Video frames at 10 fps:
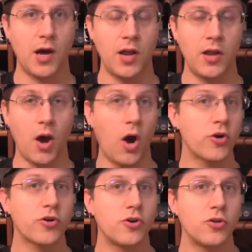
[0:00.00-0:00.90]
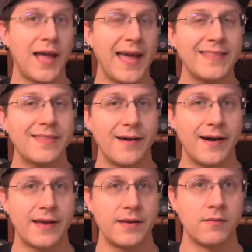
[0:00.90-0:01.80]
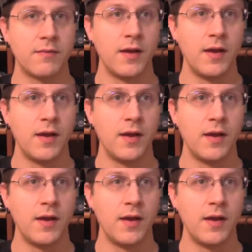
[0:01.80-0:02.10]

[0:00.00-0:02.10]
an article headline,